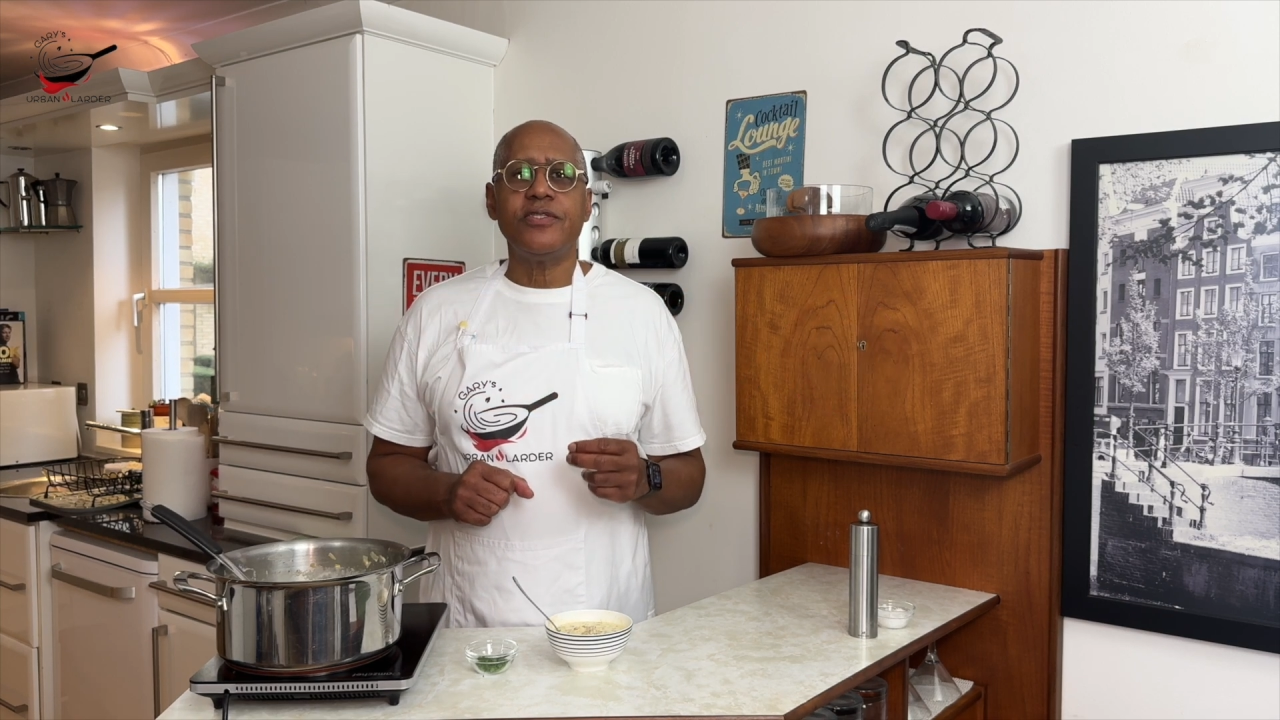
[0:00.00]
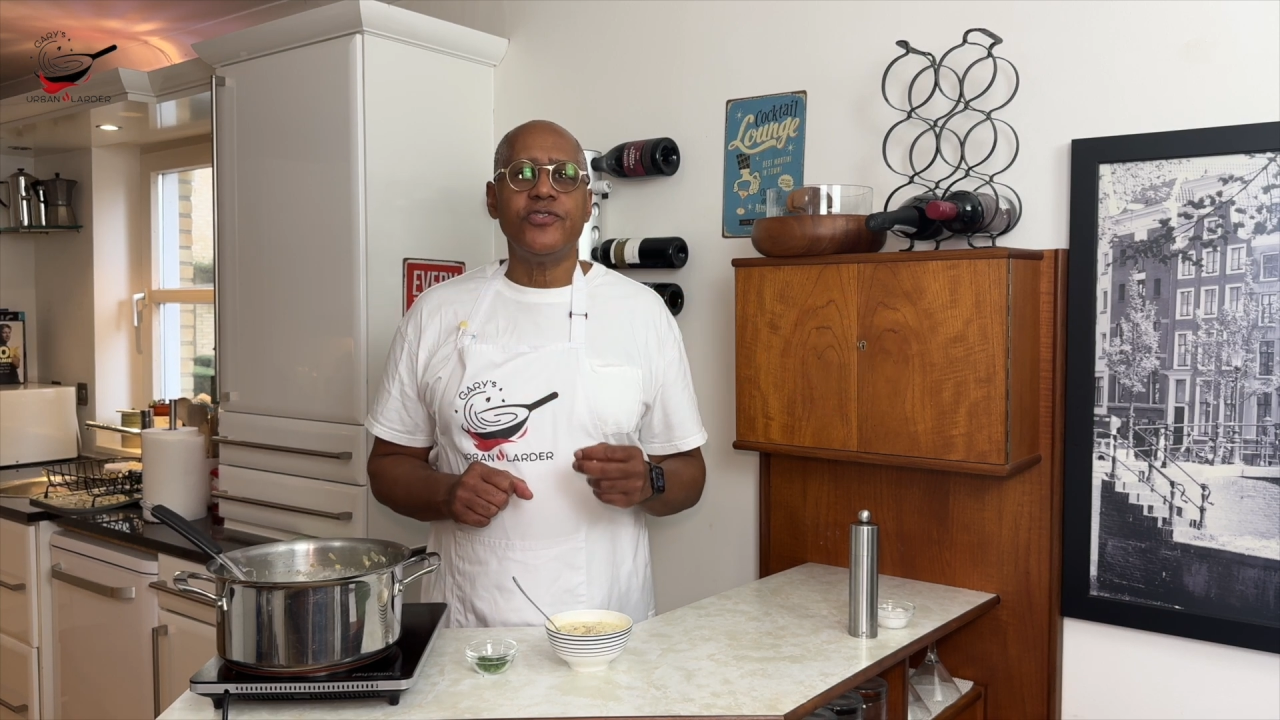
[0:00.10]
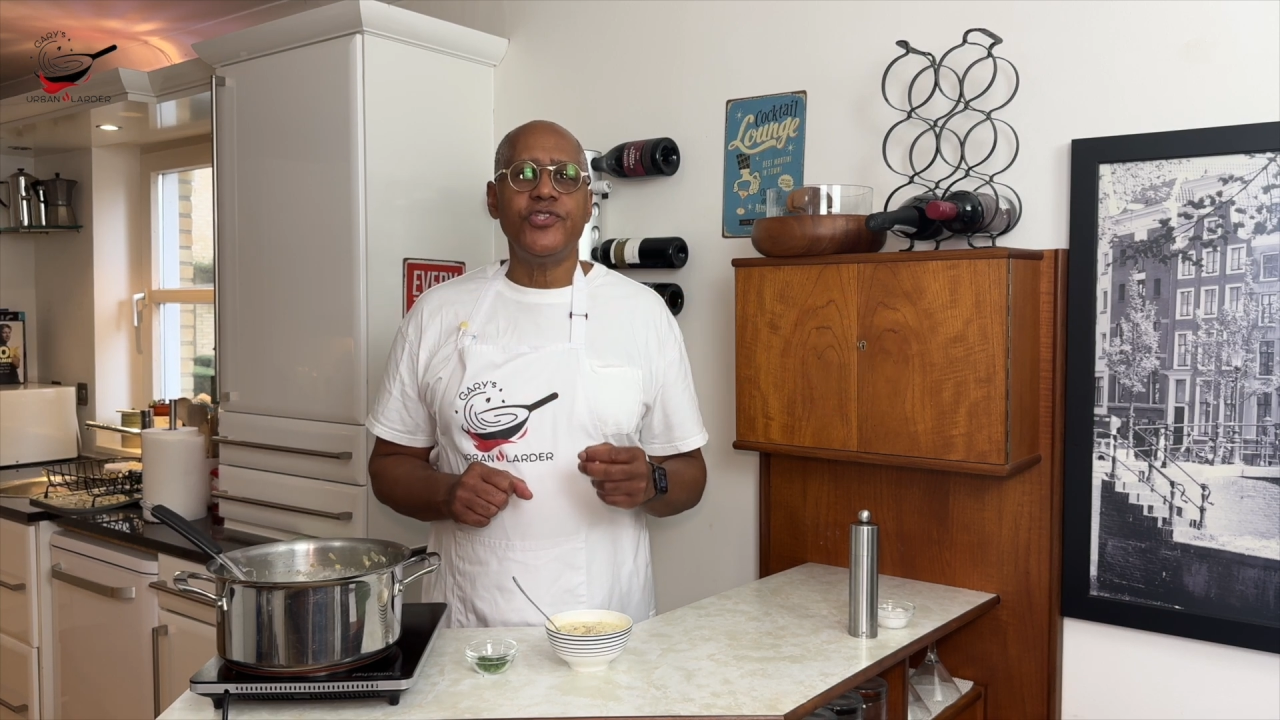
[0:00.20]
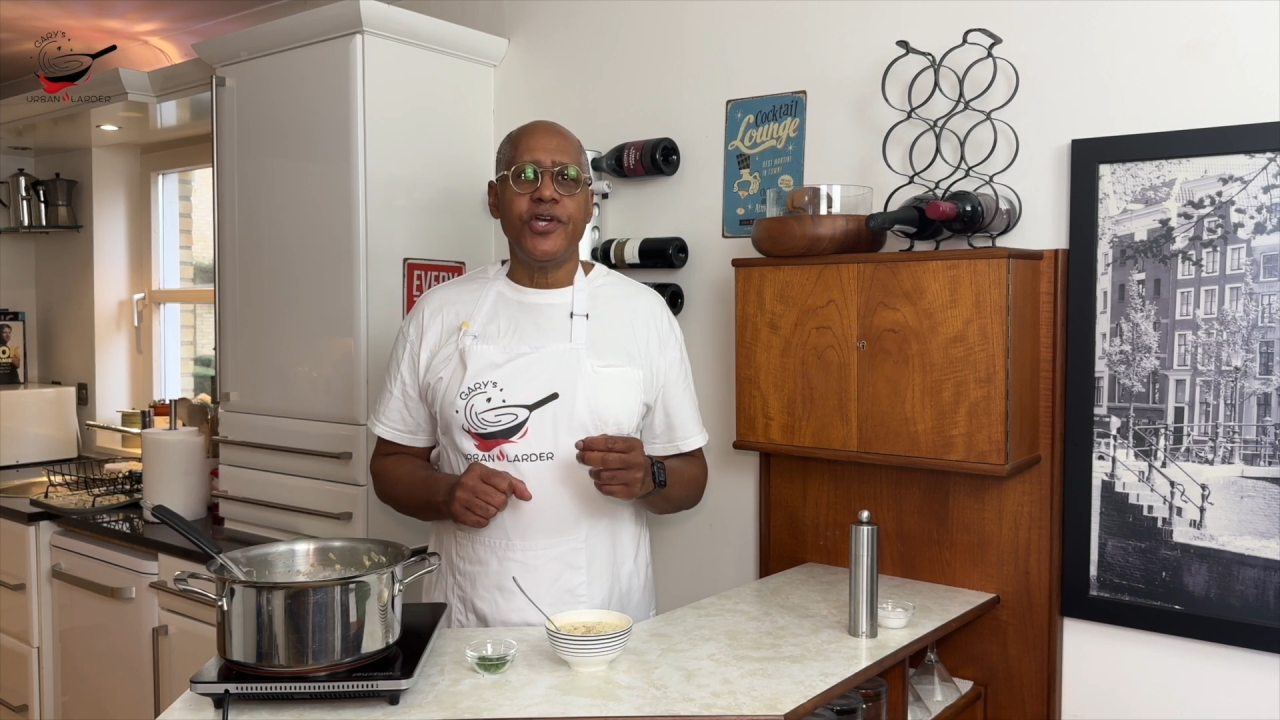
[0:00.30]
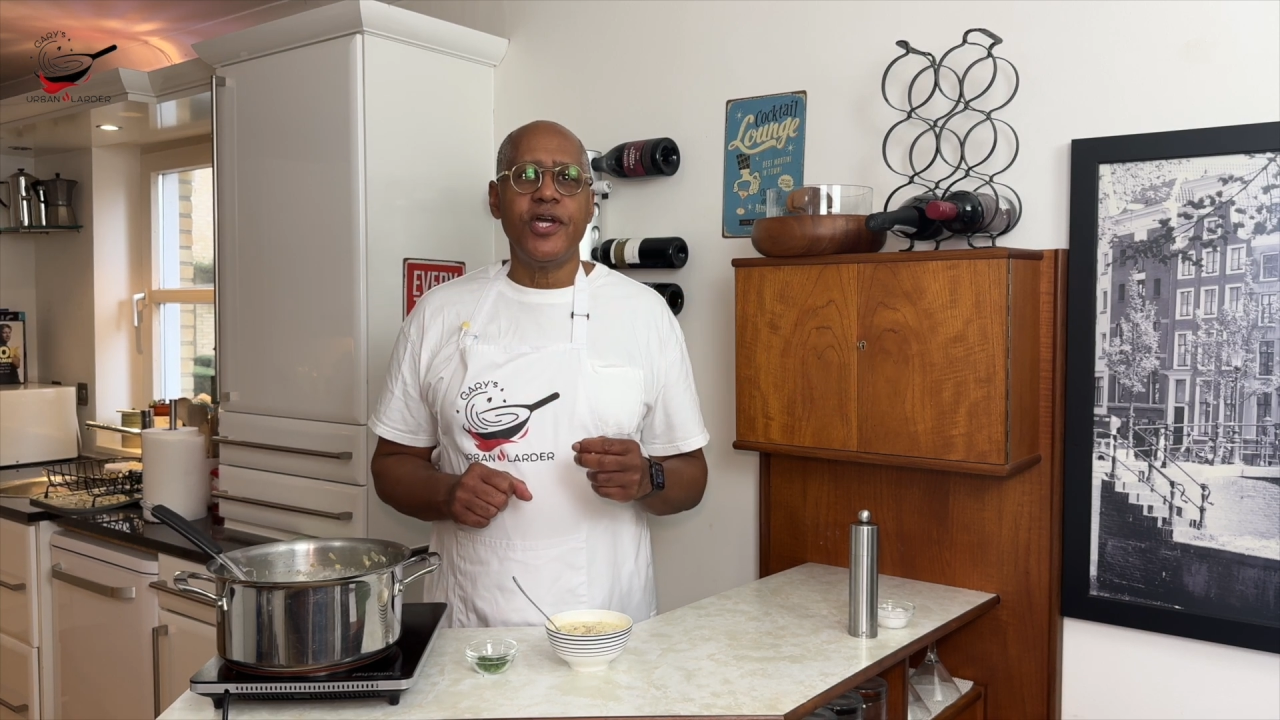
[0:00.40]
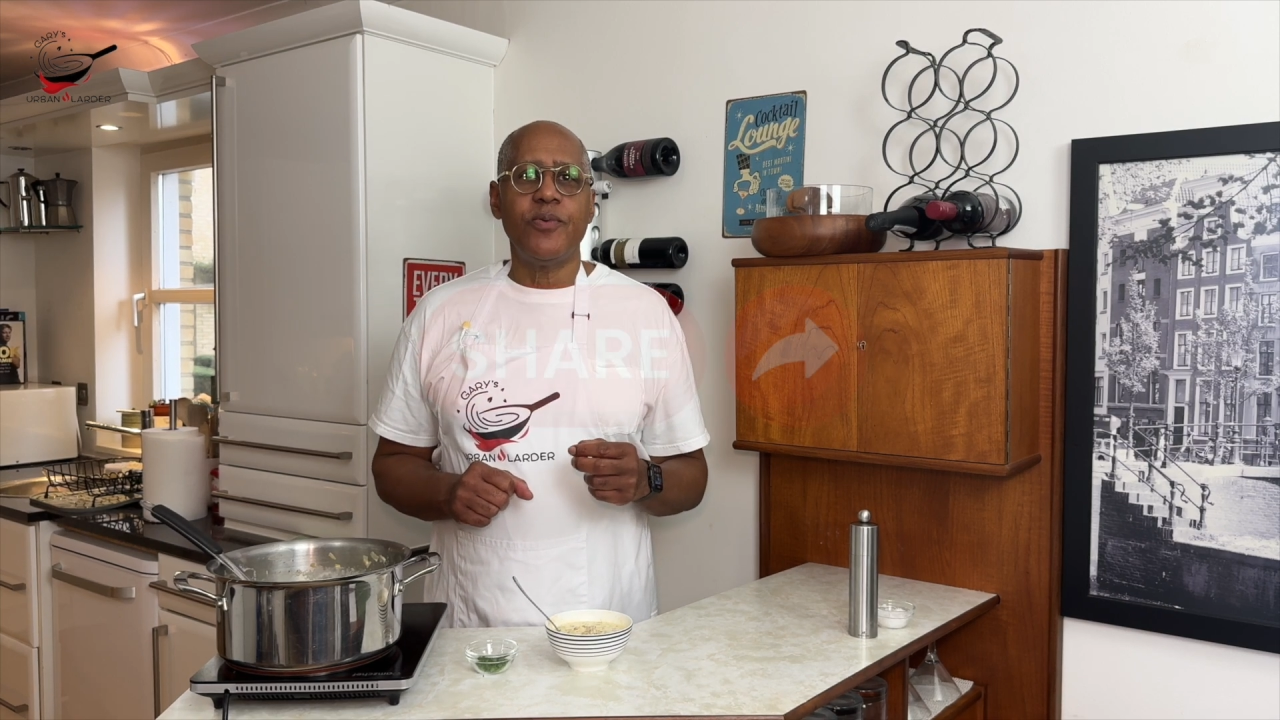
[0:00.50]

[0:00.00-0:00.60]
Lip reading: to share it